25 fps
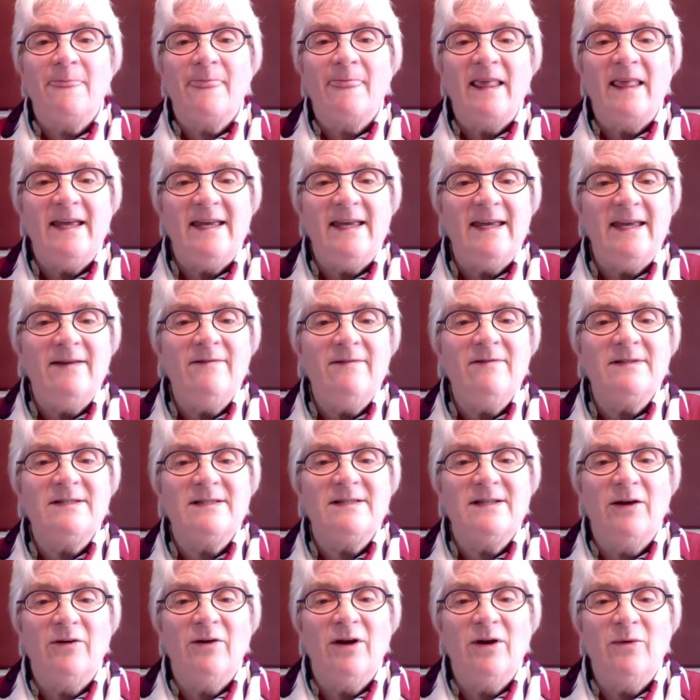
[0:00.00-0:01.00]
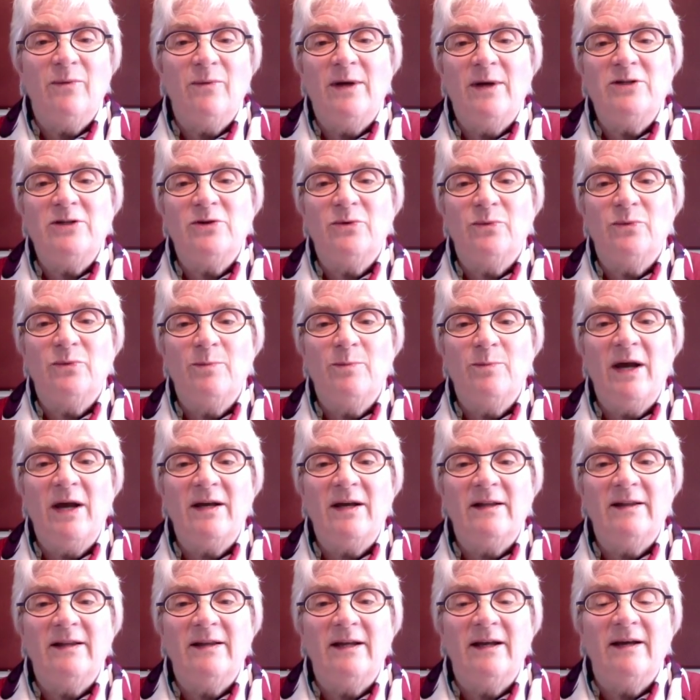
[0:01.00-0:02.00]
Eve, Sarah, Rachel,
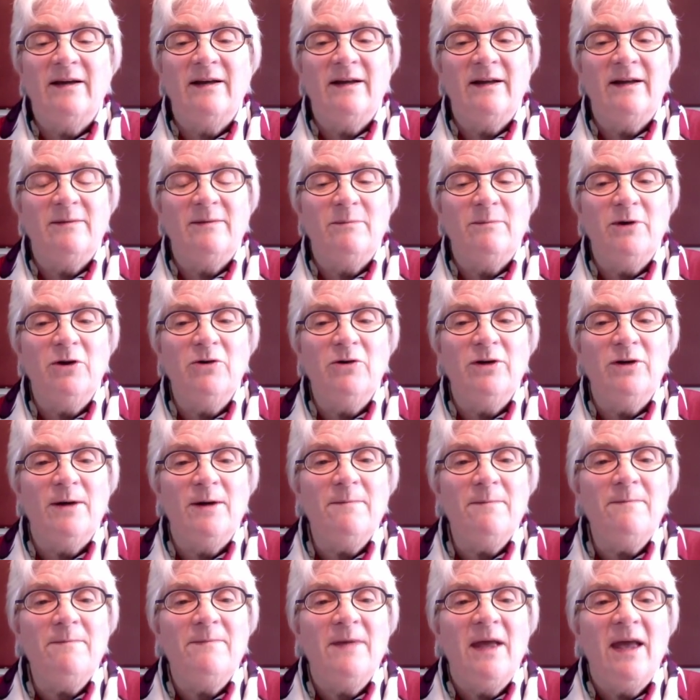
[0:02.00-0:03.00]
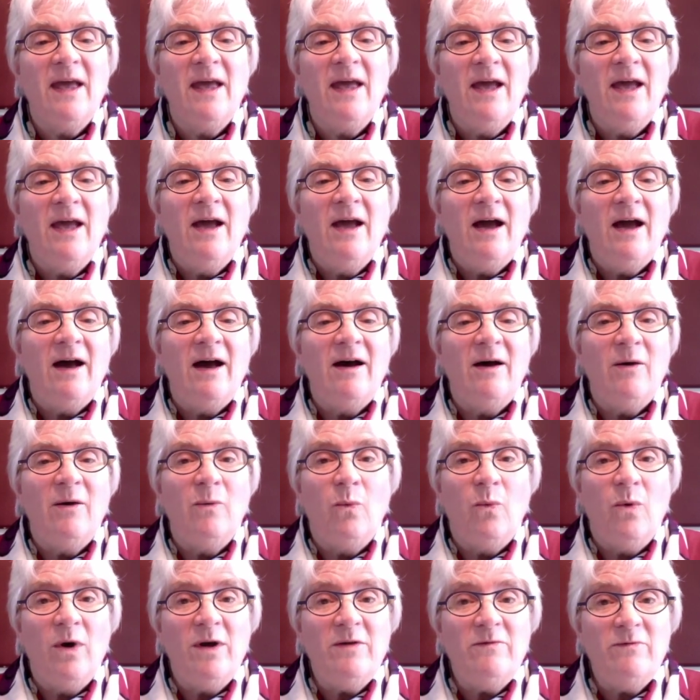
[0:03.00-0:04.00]
Rebecca, Leah, and Miriam.
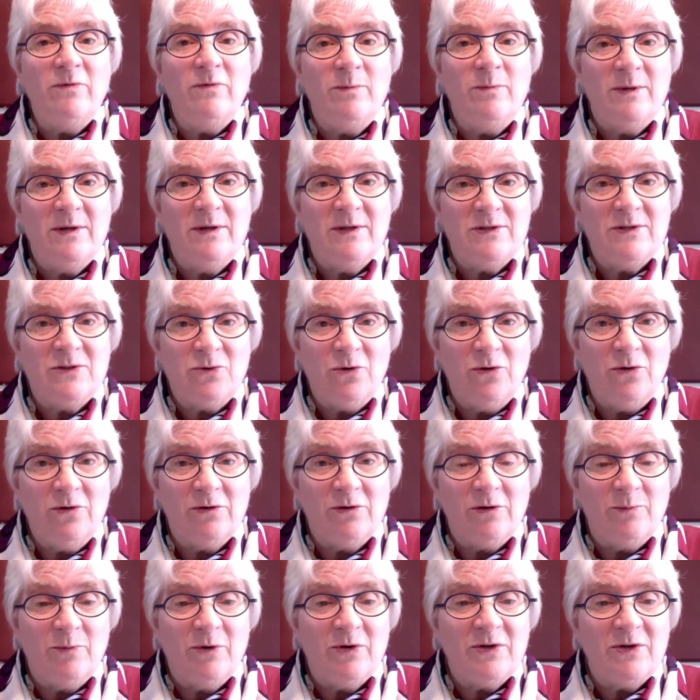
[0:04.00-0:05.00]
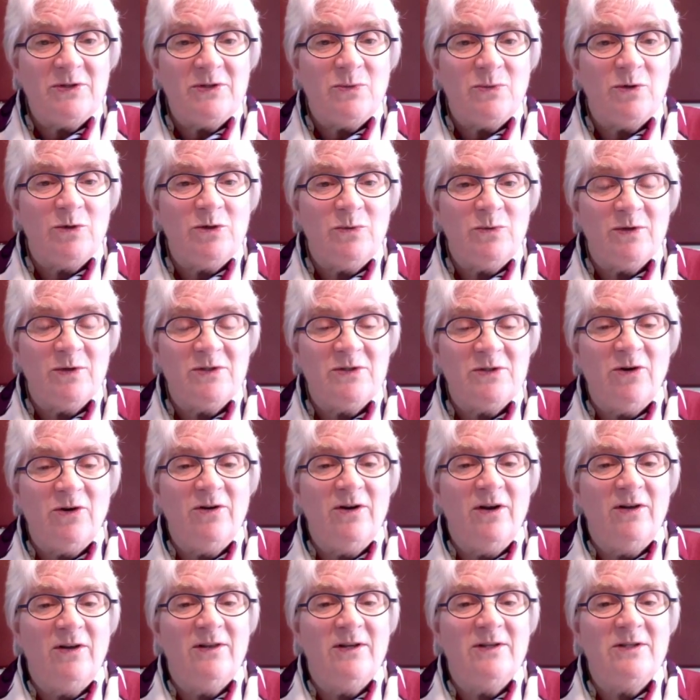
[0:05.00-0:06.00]
One from the historical books, which we'll start
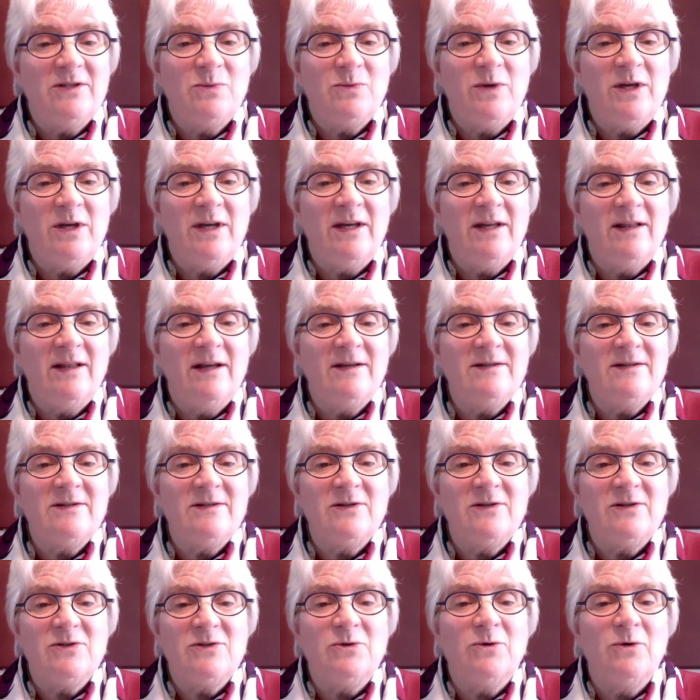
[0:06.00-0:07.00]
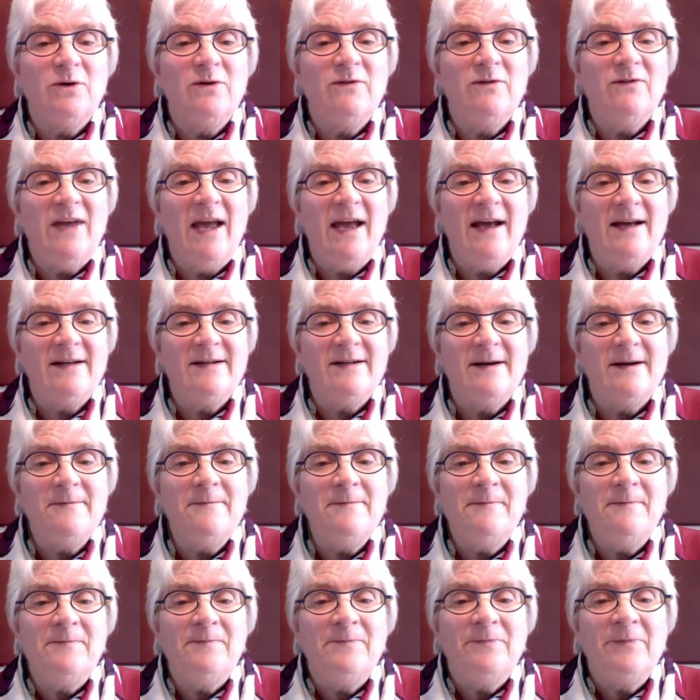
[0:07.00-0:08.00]
on this week, and that's the story of Hannah.
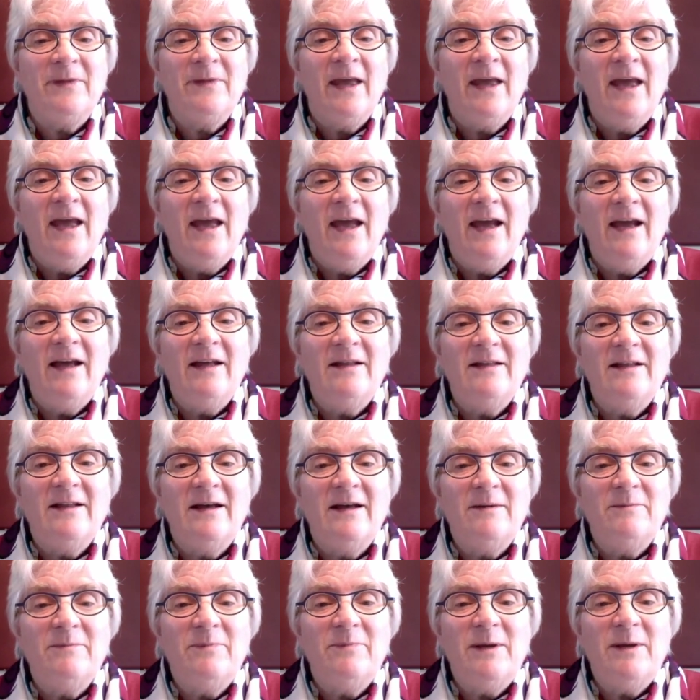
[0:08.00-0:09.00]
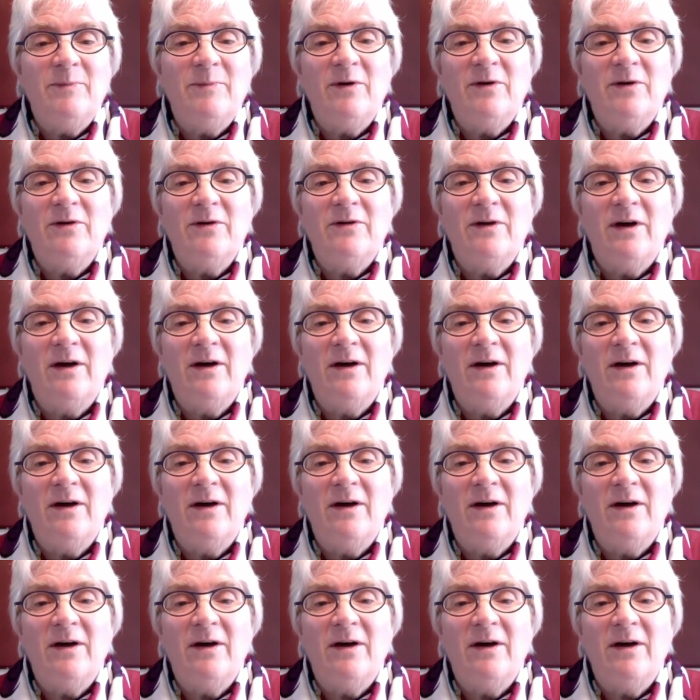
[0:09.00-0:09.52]
And then people